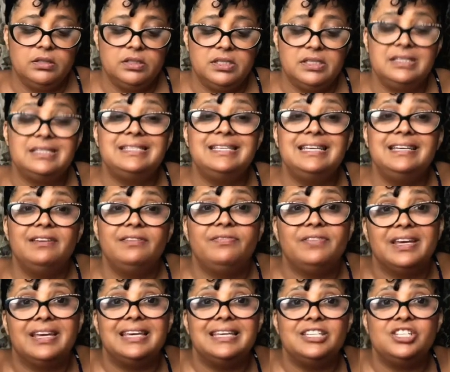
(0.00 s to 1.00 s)
to see if
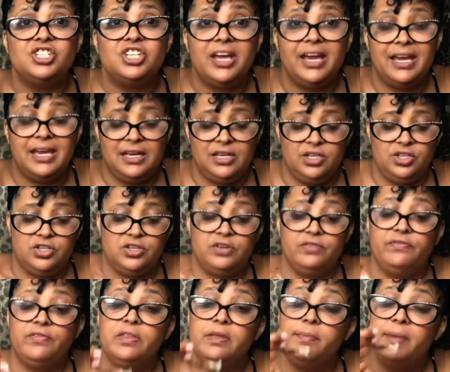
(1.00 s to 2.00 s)
it can change
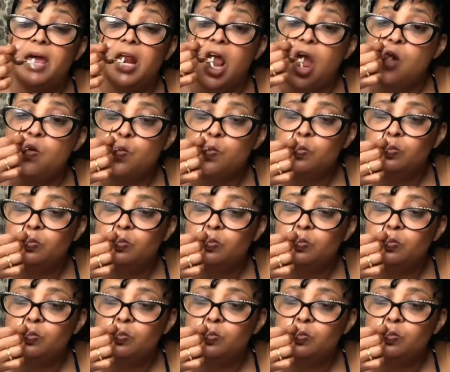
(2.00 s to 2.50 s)
for the better.